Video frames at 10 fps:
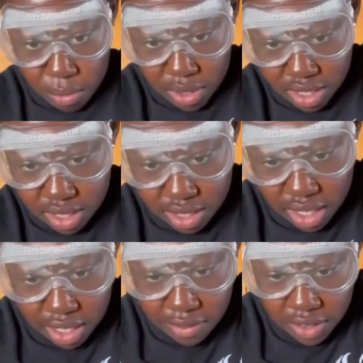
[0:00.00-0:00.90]
what's
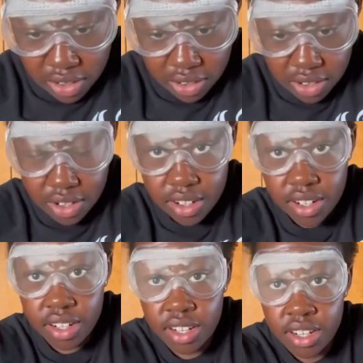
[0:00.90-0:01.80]
inside of here.
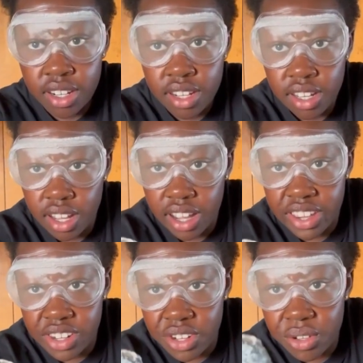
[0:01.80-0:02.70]
I
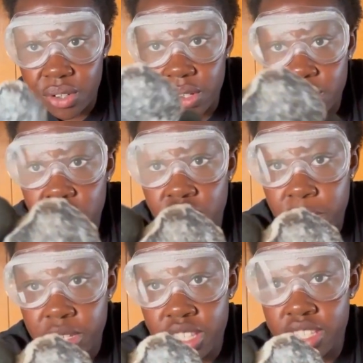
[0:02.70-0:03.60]
knew it was gonna
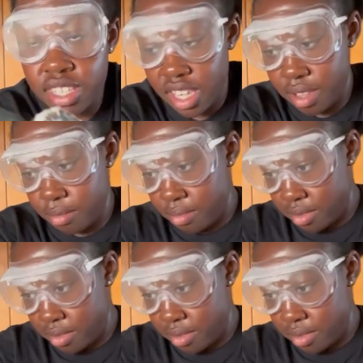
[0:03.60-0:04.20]
be the same